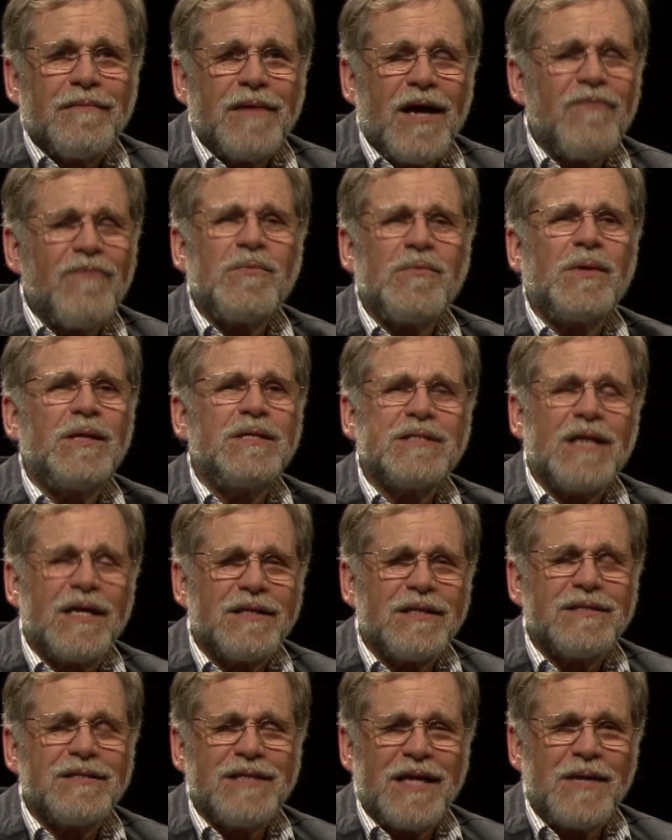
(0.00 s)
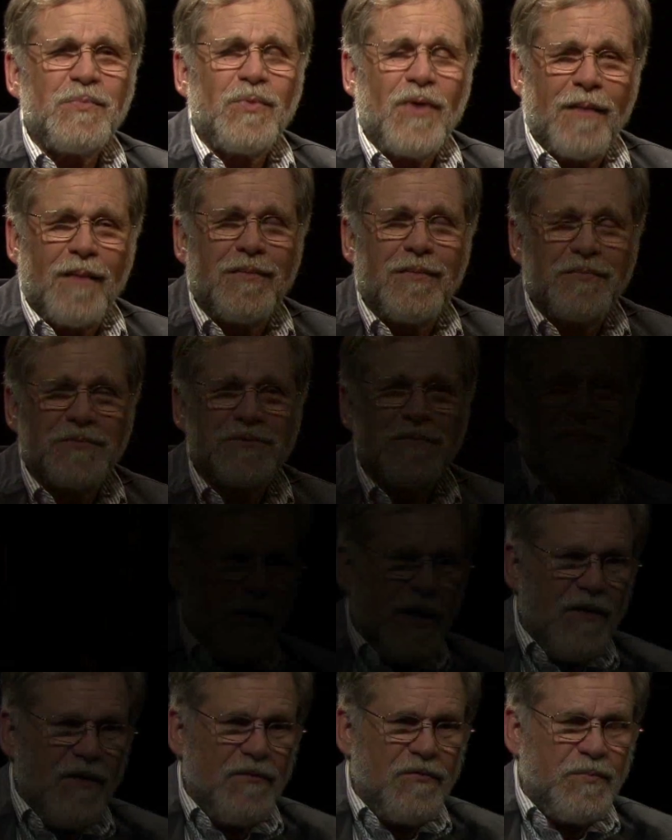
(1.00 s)
Everybody's got the same problems.
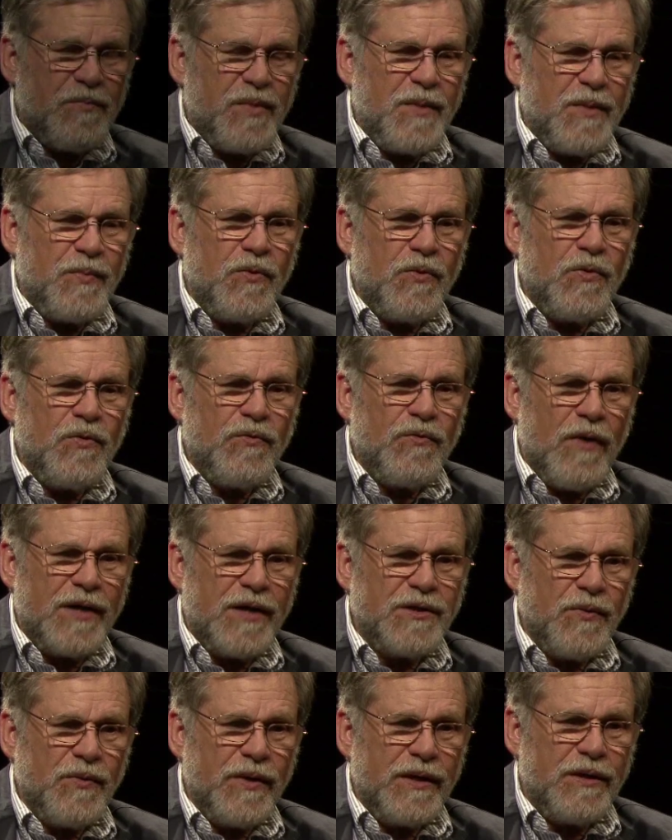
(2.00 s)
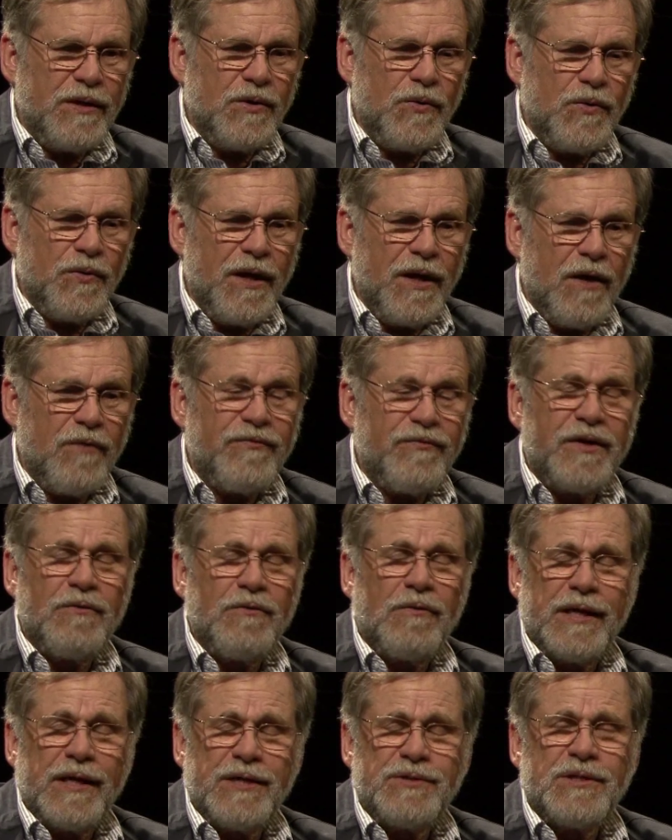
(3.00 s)
We have people who've graduated who are now
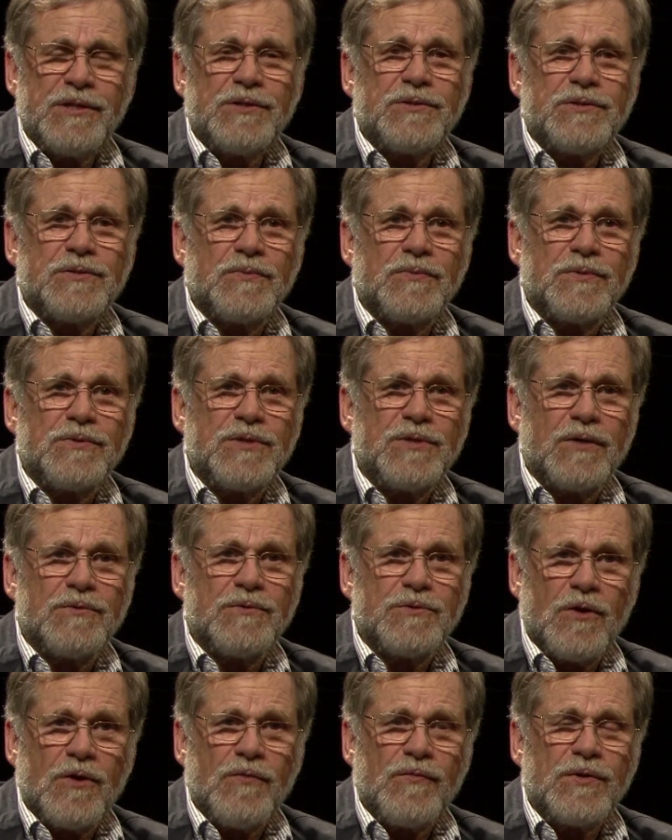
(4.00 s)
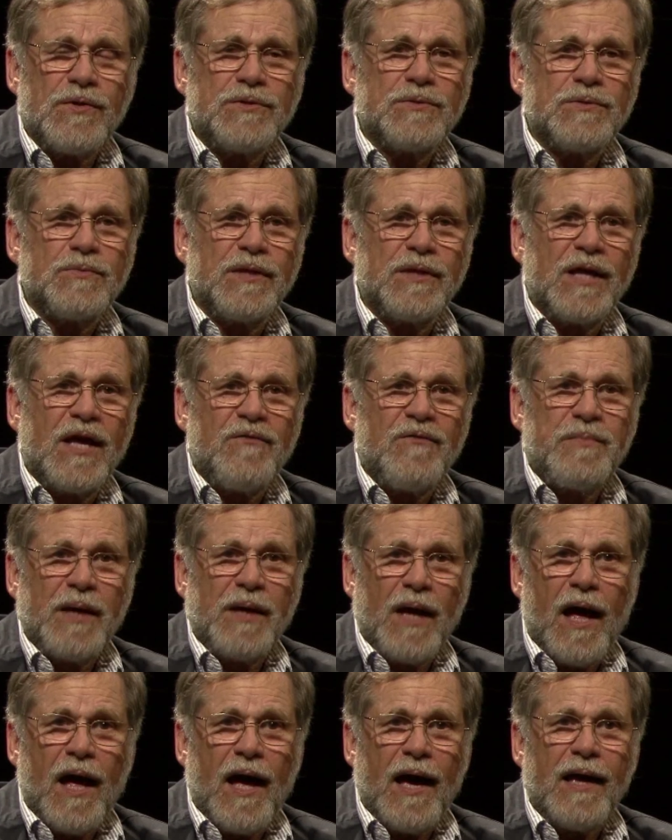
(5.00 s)
federal agents with the Secret Service, with the
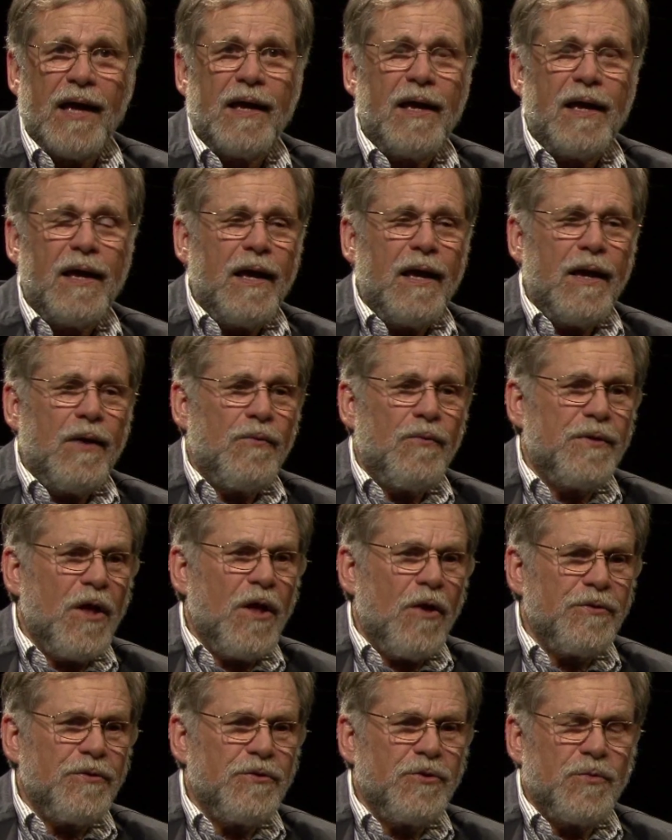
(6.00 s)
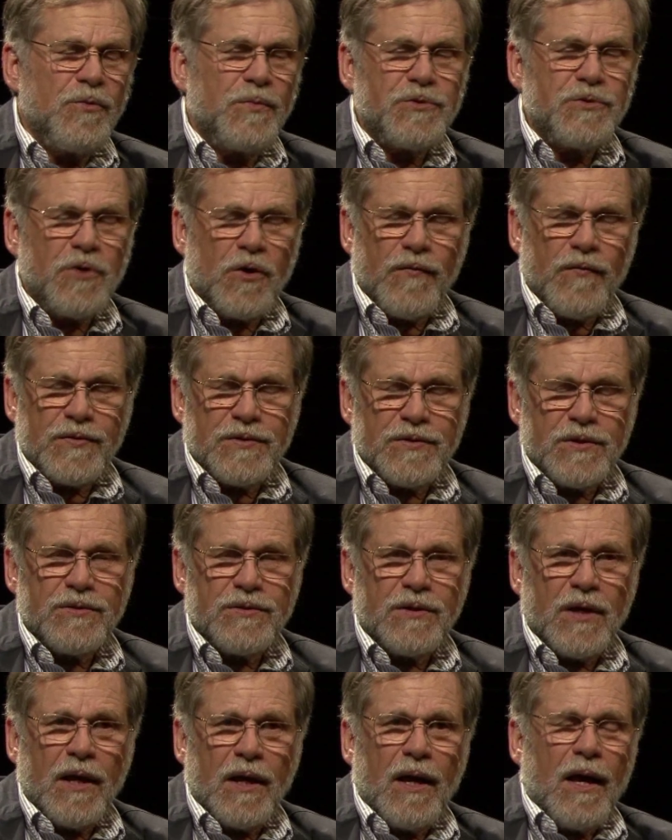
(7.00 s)
FBI, with Health and Human Services.